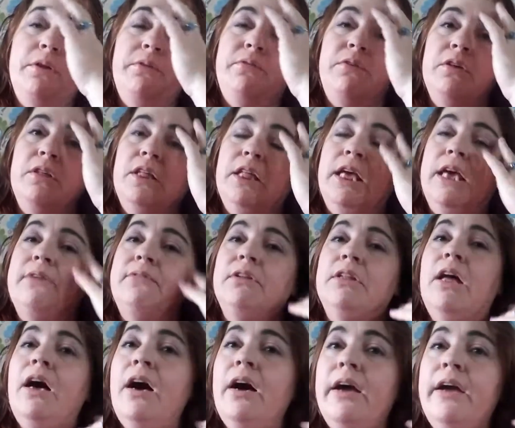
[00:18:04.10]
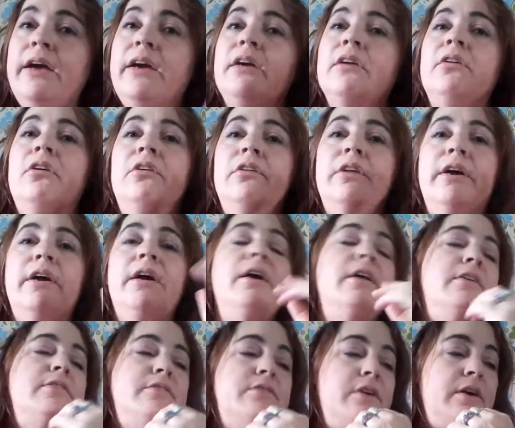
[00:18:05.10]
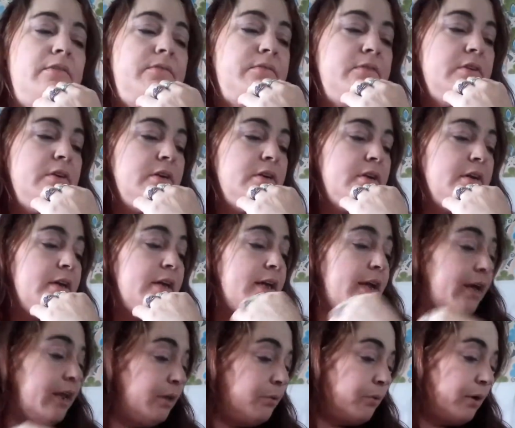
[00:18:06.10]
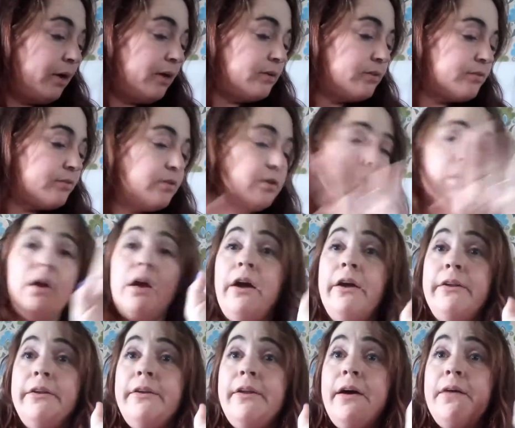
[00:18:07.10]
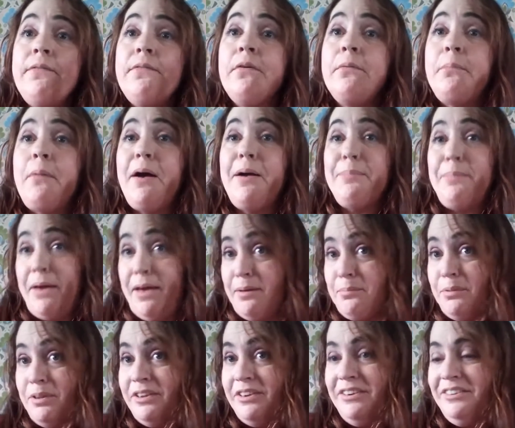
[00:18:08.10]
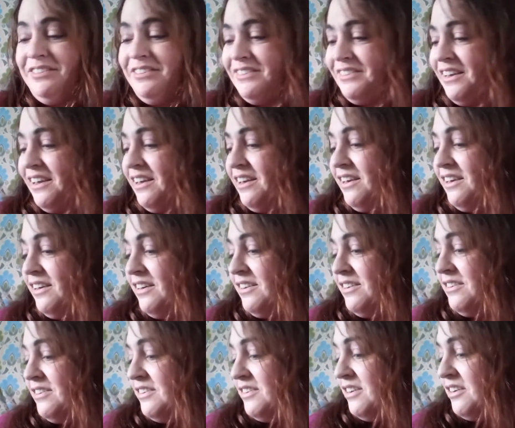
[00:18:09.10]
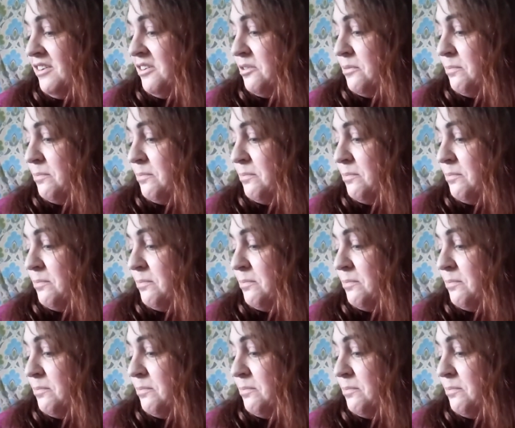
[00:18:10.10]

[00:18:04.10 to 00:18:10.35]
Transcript: but if you leave a like and all that kind of stuff. Anyways, enough of my babbling, and